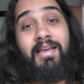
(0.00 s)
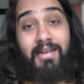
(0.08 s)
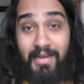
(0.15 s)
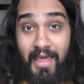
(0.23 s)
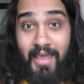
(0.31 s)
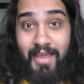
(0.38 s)
it
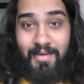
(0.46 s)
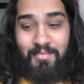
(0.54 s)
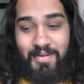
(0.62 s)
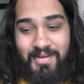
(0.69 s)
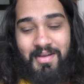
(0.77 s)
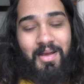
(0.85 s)

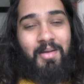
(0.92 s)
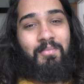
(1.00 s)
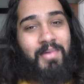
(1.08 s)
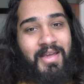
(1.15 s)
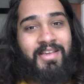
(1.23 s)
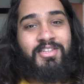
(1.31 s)
lame,
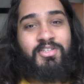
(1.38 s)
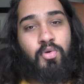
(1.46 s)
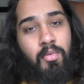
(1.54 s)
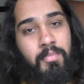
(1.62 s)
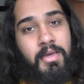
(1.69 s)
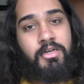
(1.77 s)
make it
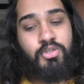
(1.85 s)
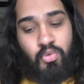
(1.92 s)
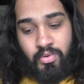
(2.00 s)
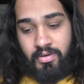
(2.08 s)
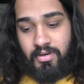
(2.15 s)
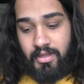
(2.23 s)
so Amir
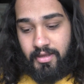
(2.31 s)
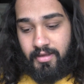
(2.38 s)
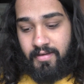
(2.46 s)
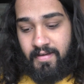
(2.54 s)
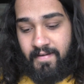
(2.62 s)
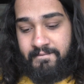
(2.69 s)
Jordan like
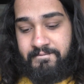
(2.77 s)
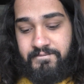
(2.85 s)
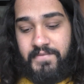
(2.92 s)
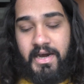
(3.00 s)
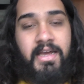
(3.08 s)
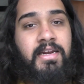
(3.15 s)

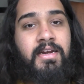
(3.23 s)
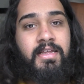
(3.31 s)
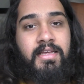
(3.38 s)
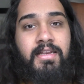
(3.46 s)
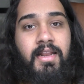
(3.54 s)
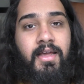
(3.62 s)

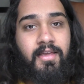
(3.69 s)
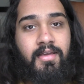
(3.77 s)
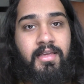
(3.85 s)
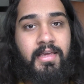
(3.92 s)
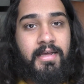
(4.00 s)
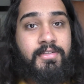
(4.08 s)
finally
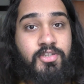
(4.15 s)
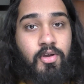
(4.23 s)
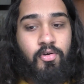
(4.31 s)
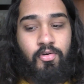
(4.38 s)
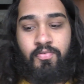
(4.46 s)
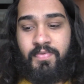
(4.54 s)
like gets
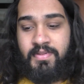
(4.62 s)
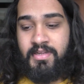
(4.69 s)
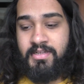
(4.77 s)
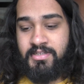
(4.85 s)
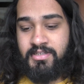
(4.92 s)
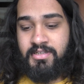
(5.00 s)
over
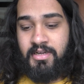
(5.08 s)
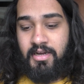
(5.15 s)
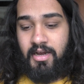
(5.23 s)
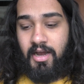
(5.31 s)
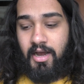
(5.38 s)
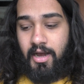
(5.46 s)
this.
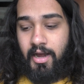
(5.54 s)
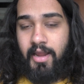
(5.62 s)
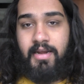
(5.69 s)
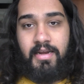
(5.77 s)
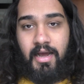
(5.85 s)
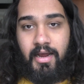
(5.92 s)
I
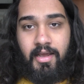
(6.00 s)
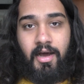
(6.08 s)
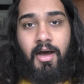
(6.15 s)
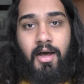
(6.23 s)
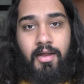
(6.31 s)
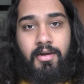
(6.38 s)

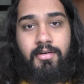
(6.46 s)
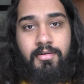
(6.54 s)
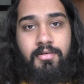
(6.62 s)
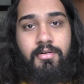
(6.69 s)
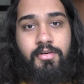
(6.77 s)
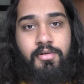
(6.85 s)

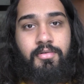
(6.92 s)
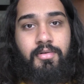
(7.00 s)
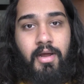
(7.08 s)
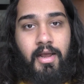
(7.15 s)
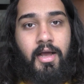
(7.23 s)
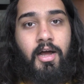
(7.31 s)

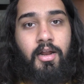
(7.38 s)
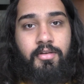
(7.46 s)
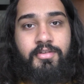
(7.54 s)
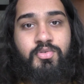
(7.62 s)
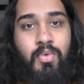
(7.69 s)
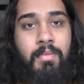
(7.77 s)
can't
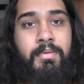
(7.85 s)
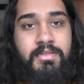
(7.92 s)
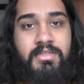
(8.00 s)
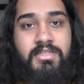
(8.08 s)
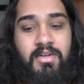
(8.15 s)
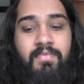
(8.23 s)
use weapons
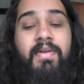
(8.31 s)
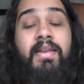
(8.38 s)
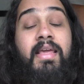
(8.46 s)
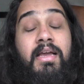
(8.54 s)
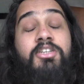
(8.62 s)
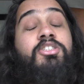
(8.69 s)
and stuff, and
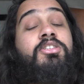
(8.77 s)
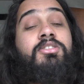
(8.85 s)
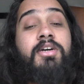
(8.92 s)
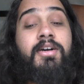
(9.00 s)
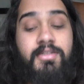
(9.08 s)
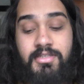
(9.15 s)
he actually
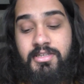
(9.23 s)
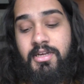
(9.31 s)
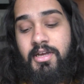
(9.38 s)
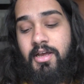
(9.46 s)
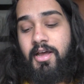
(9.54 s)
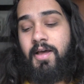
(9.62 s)
does.
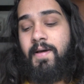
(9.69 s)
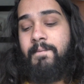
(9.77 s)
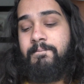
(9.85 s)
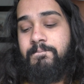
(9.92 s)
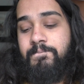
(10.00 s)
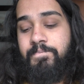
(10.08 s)
I
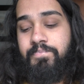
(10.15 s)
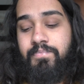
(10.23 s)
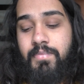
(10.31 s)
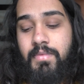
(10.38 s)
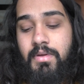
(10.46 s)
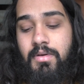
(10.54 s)

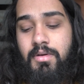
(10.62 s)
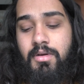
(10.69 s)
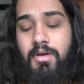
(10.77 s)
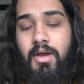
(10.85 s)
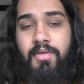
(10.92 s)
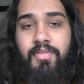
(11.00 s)

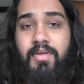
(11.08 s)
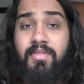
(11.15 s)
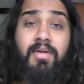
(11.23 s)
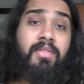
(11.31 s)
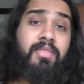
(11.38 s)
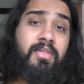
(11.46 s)

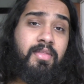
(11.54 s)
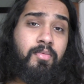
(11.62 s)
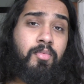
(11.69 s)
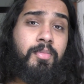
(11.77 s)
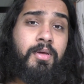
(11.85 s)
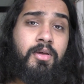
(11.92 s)
think that
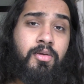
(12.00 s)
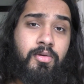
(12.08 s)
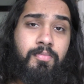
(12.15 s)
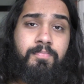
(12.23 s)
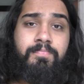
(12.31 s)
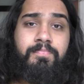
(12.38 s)
would be a
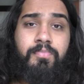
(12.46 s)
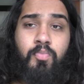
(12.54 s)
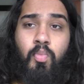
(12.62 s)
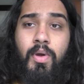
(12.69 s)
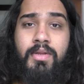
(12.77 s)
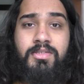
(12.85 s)
good
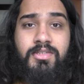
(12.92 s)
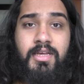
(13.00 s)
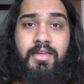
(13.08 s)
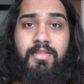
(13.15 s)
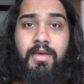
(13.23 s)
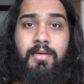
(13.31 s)
way to
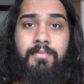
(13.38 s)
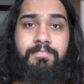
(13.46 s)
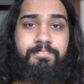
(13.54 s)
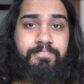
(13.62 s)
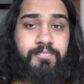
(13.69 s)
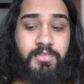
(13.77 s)
take that.
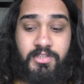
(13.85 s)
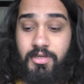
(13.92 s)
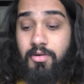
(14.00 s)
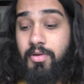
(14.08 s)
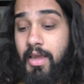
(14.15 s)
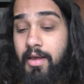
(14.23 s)

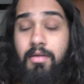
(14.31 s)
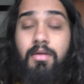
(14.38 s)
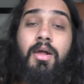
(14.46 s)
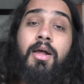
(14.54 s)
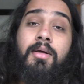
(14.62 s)
So yeah,